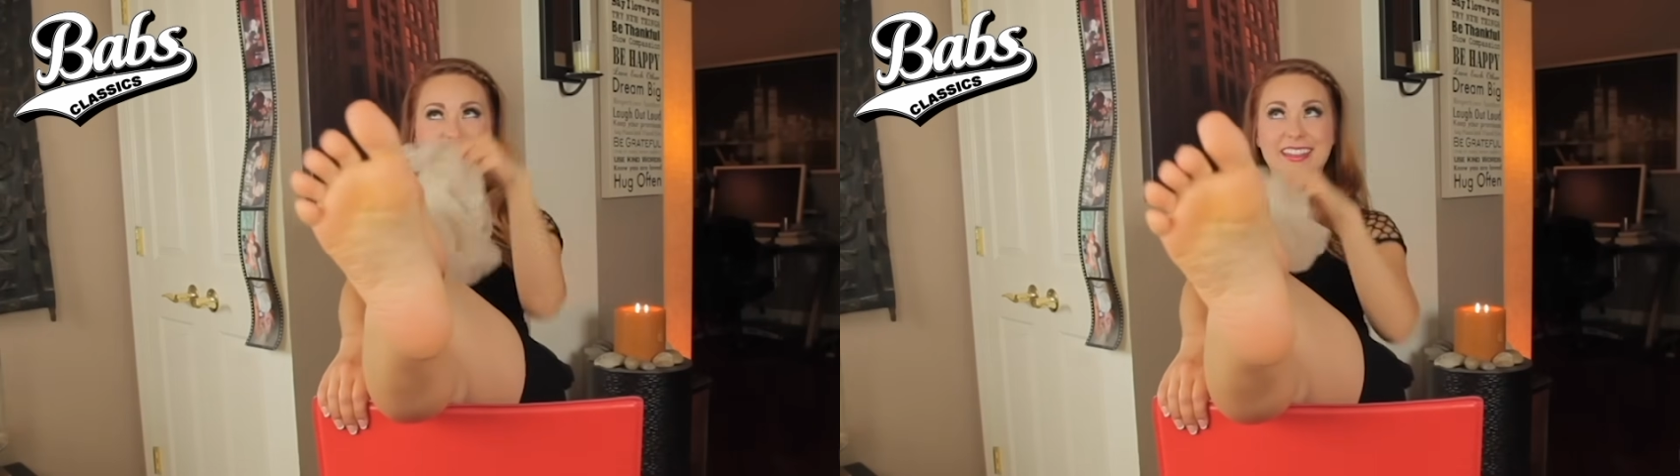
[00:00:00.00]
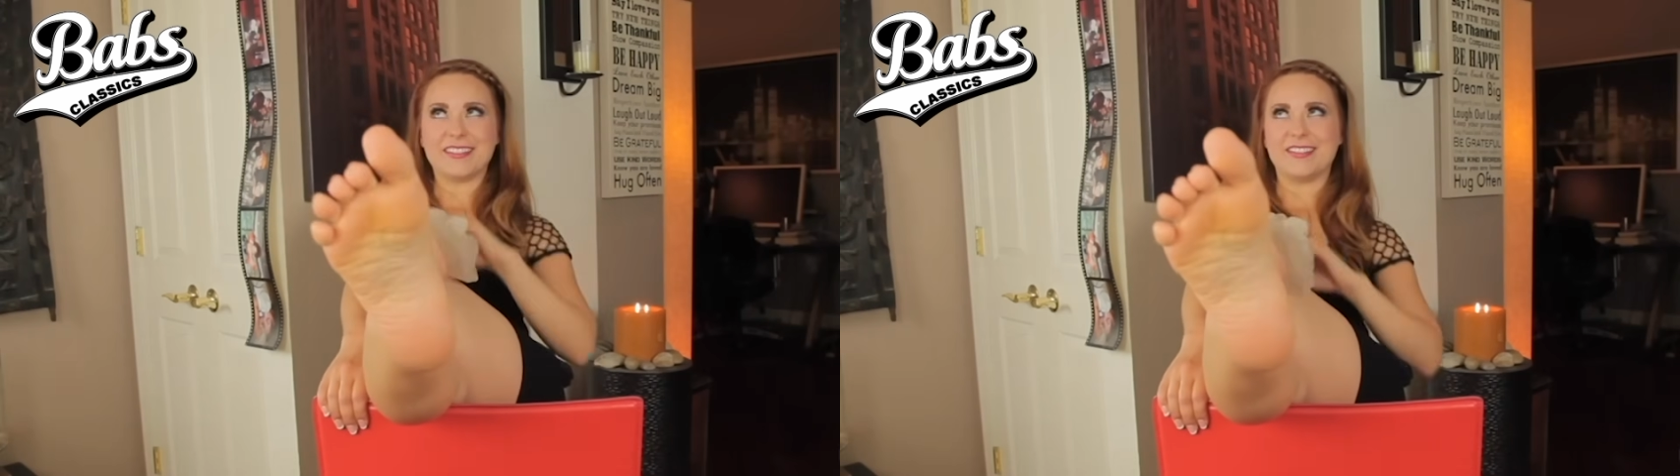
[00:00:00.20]

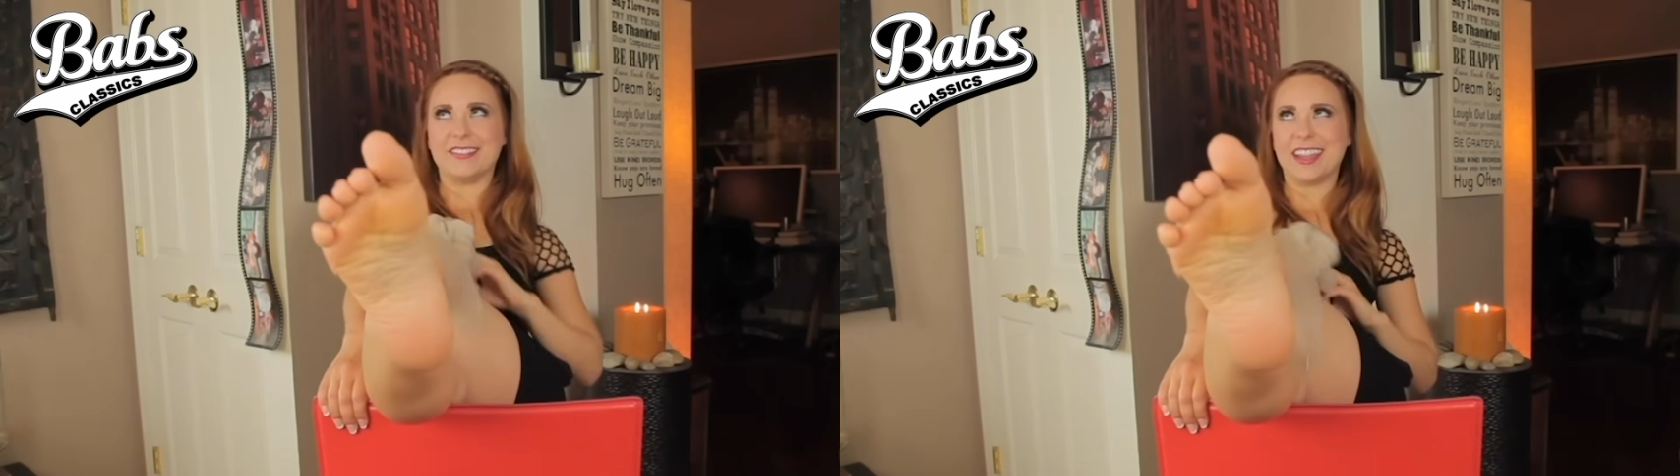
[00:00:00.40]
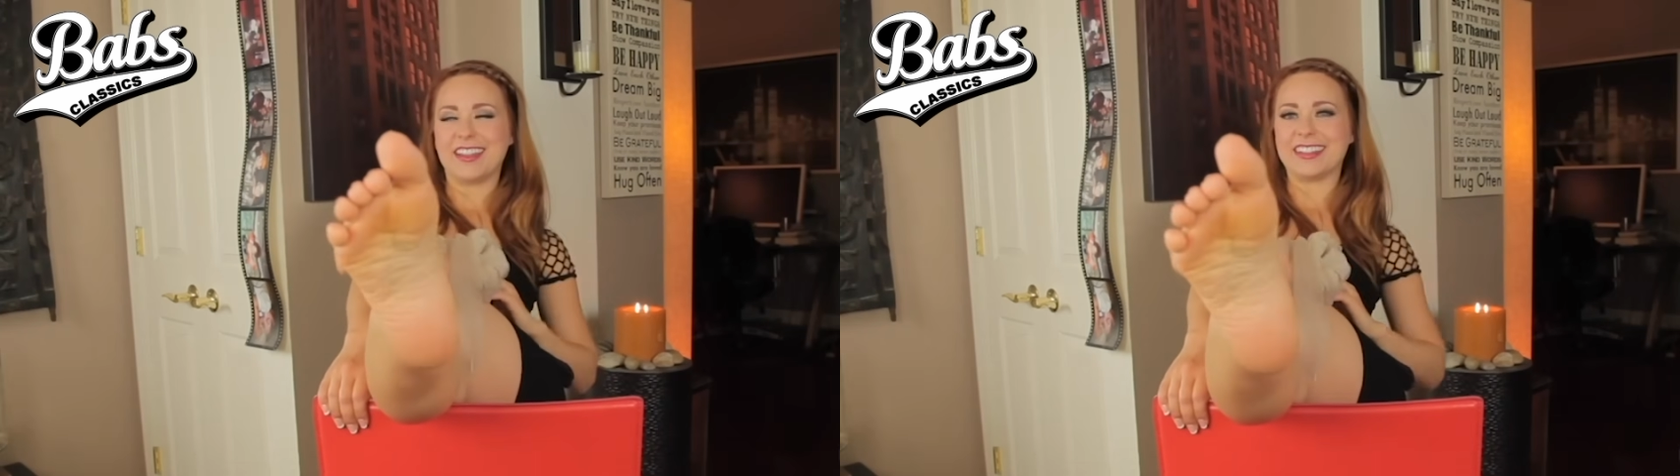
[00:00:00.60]
a
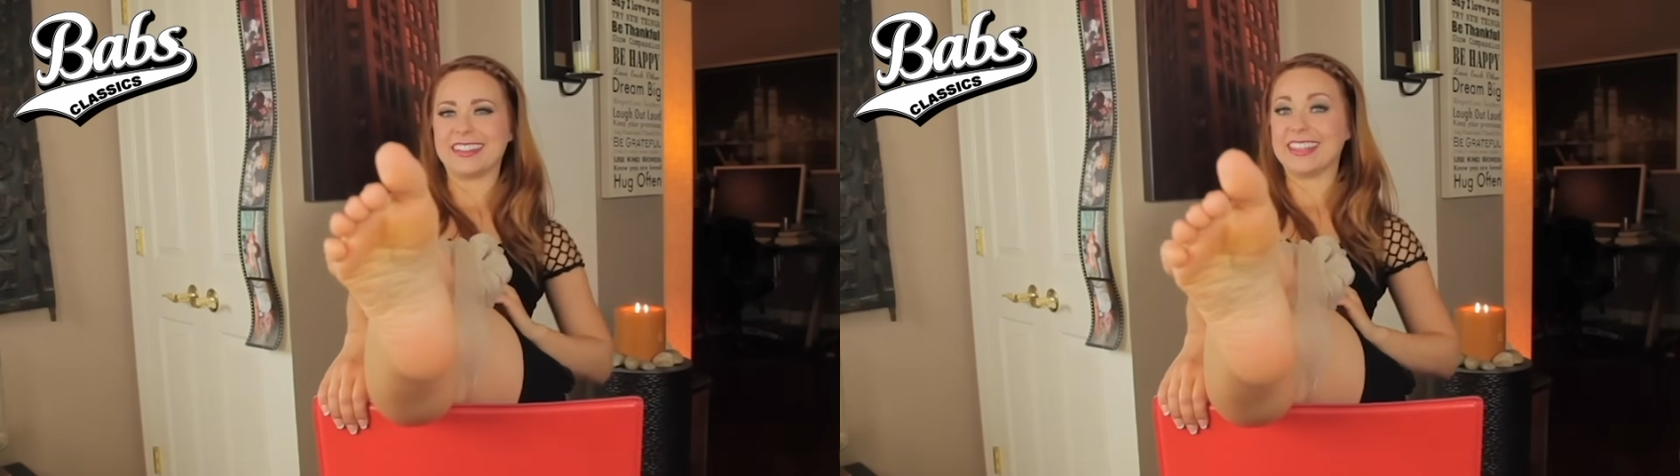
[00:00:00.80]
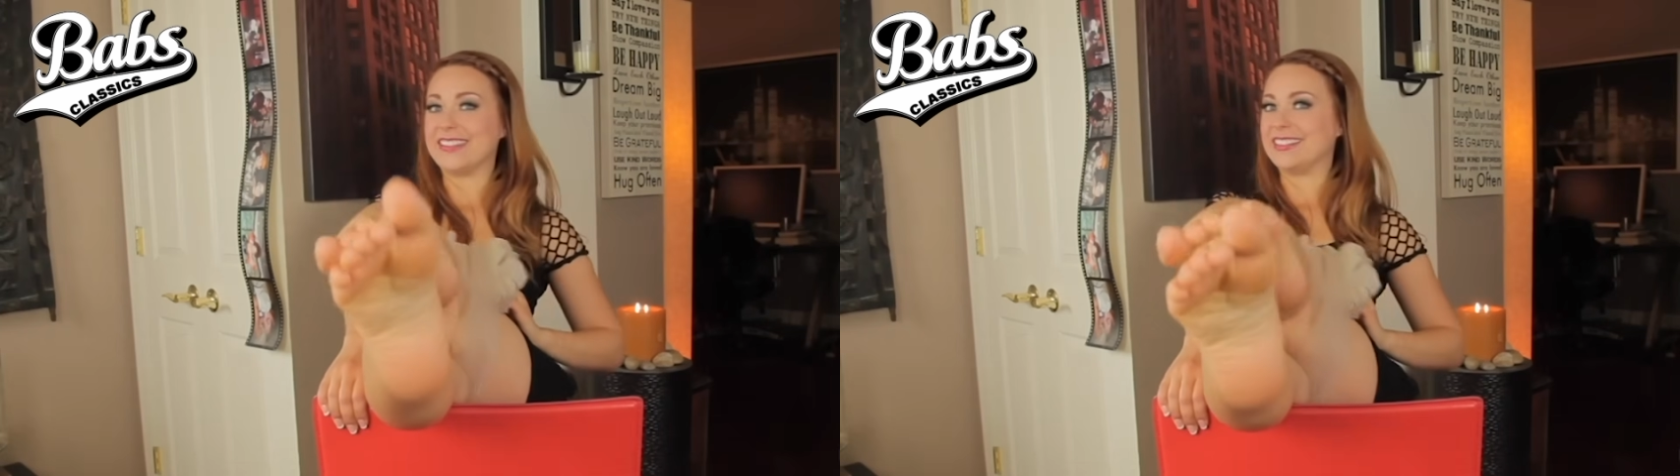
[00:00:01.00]
very
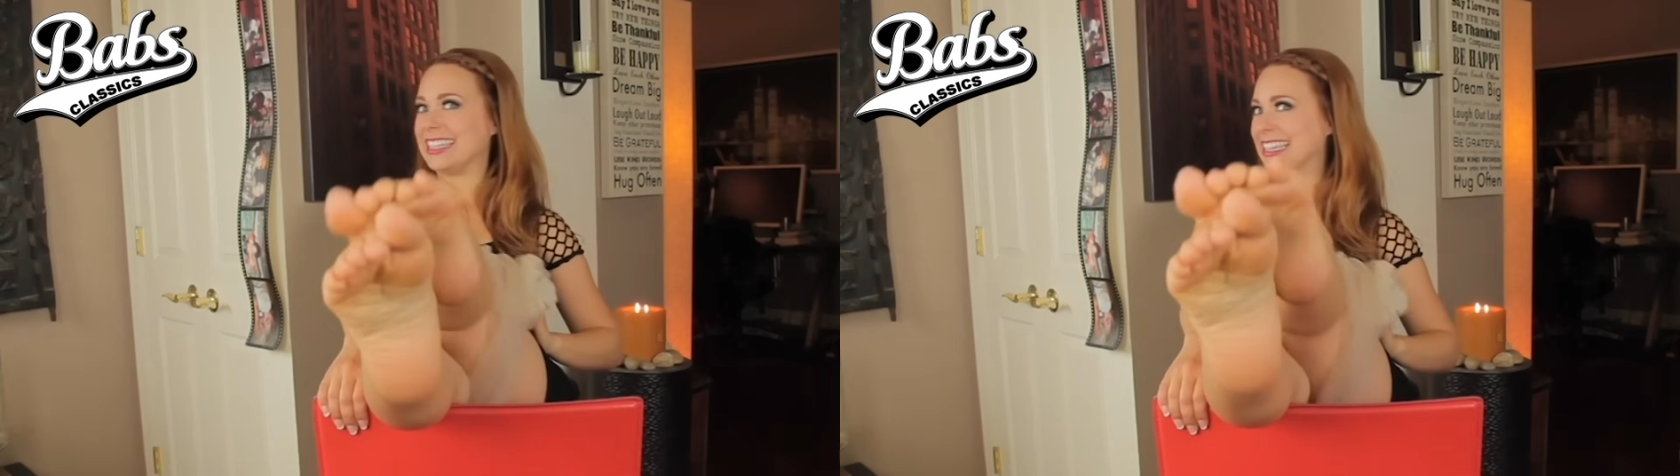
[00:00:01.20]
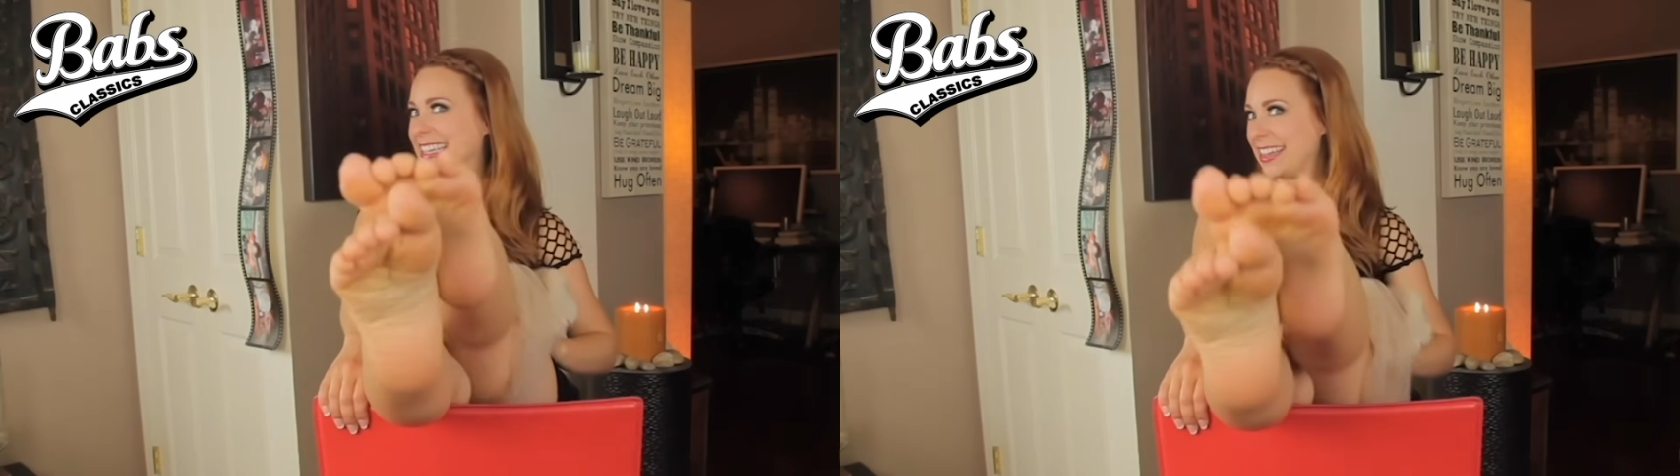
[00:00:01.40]

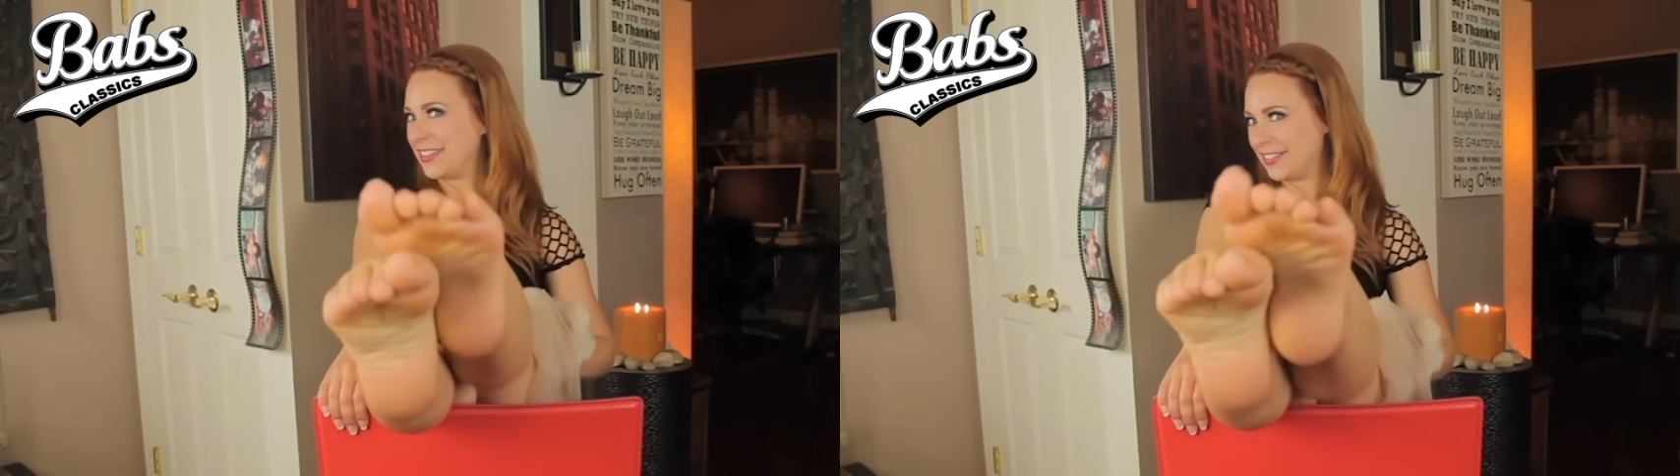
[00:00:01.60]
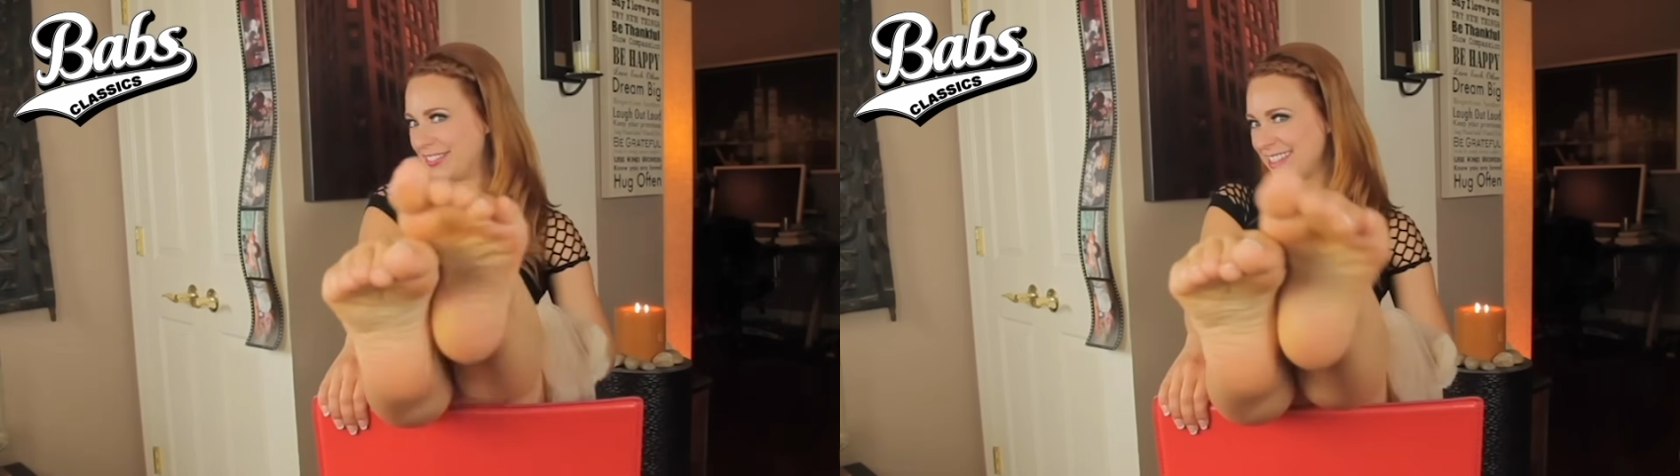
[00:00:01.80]
lovely
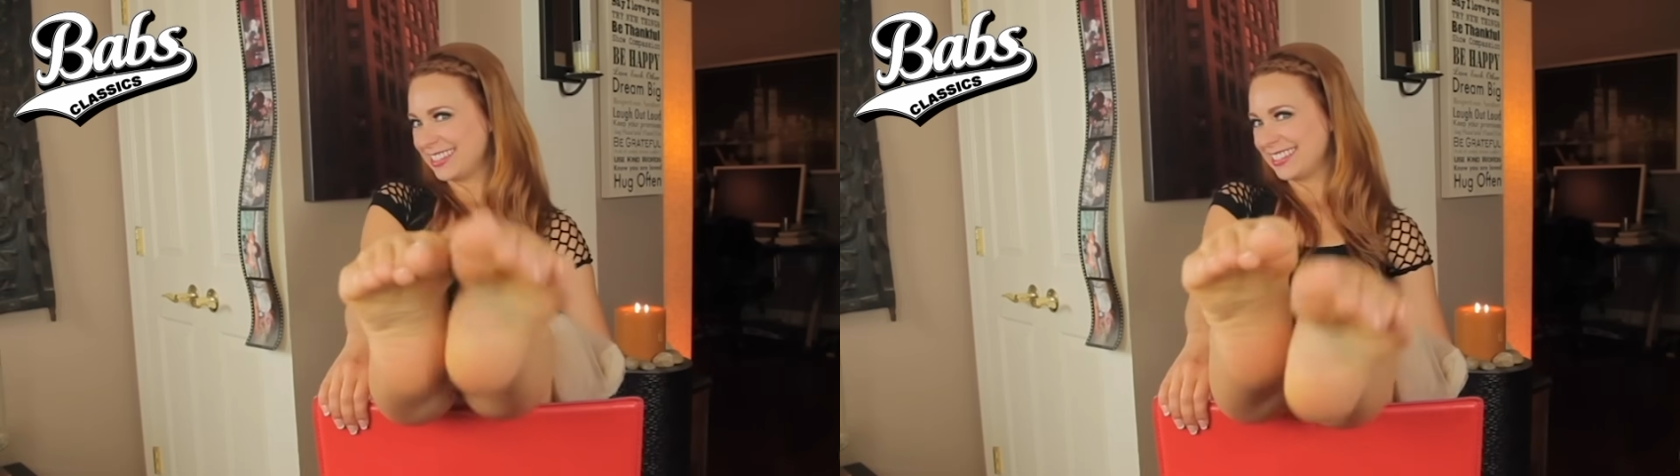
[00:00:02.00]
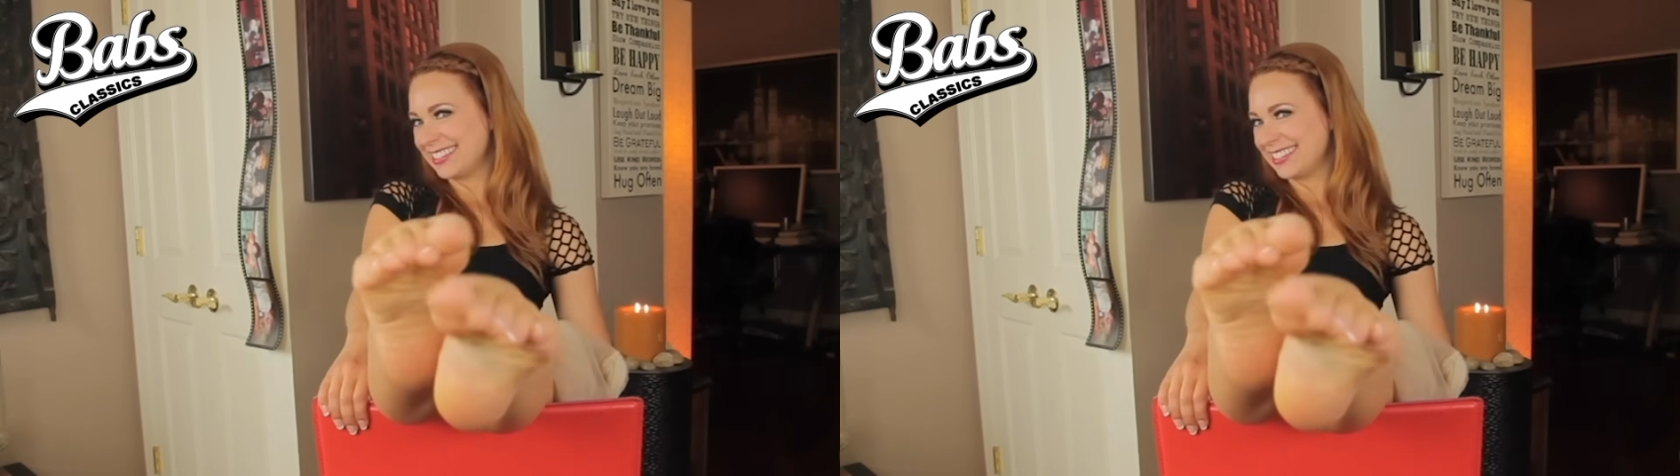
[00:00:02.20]
gift.